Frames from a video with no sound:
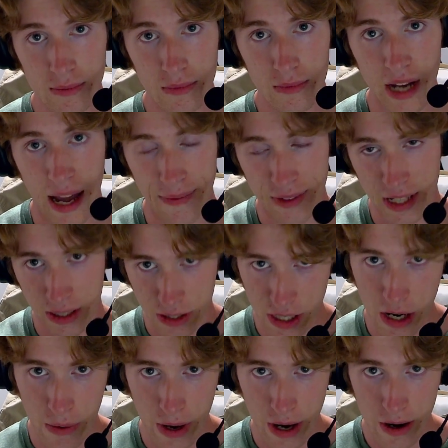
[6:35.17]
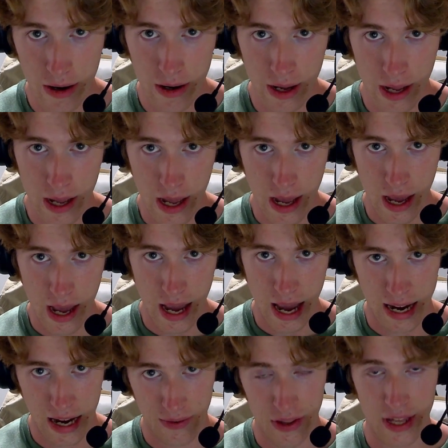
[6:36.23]
at the interior
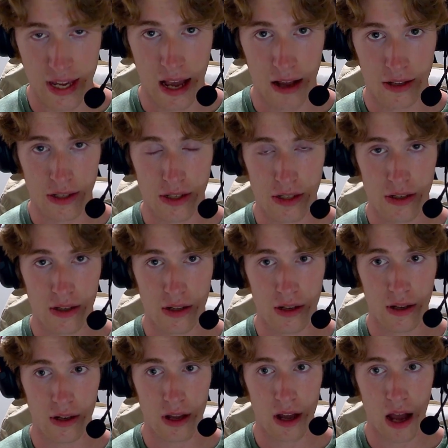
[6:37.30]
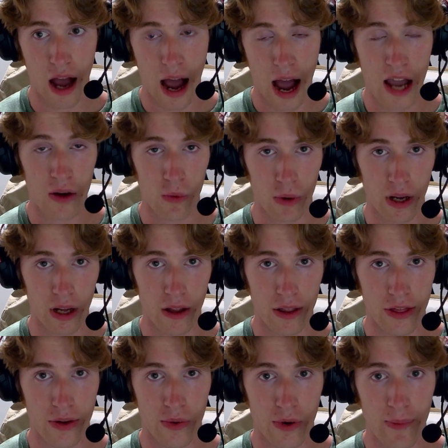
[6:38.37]
and everything else, I will
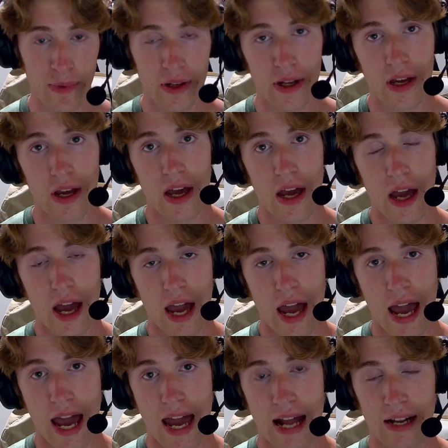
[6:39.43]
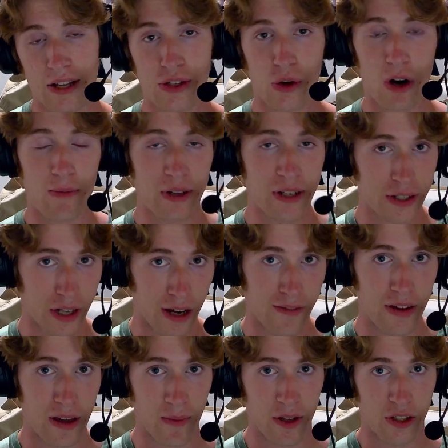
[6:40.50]
throw up an assortment of
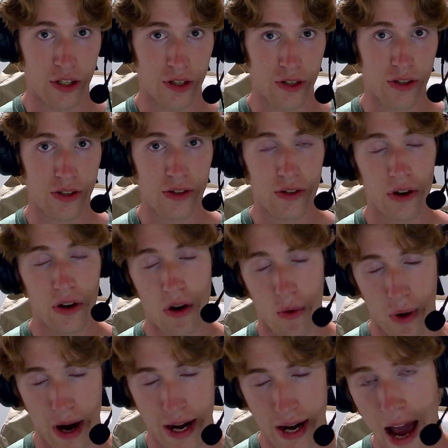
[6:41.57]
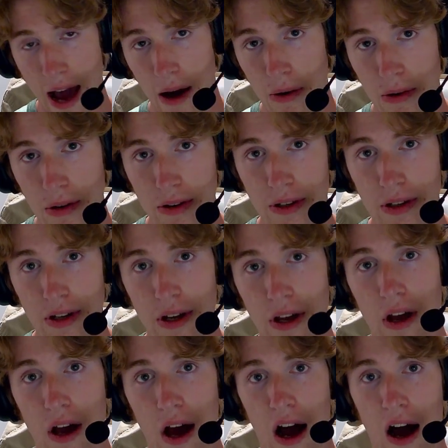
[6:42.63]
images right now
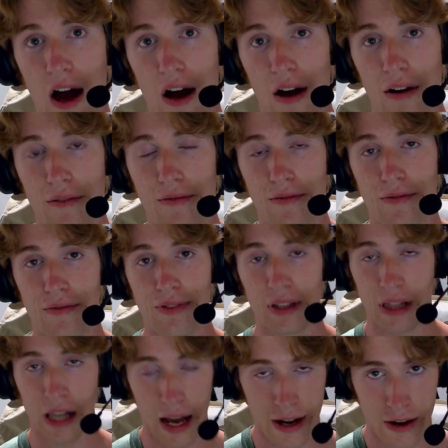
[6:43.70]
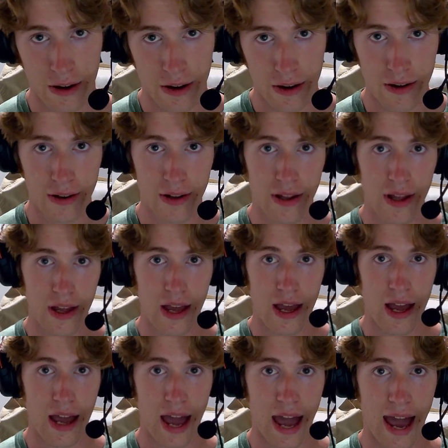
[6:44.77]
of the liner
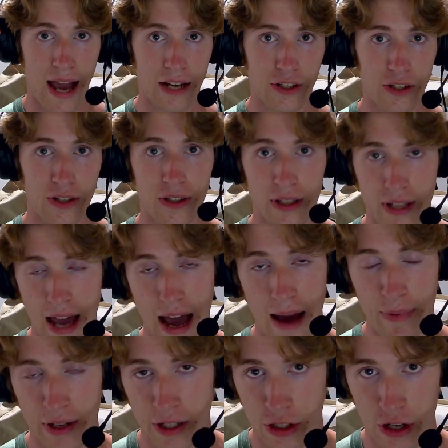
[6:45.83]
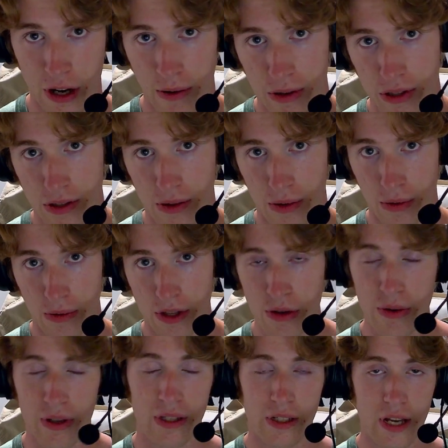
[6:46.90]
and just the cap in general, so you
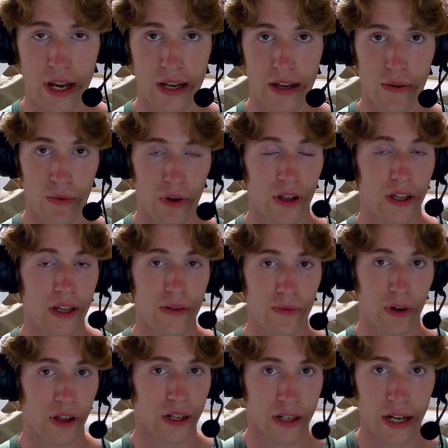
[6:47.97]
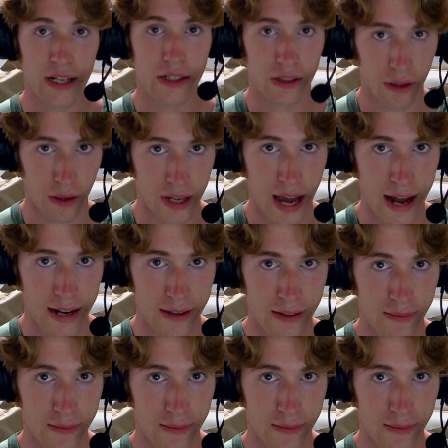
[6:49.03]
can take a really, really nice look at it.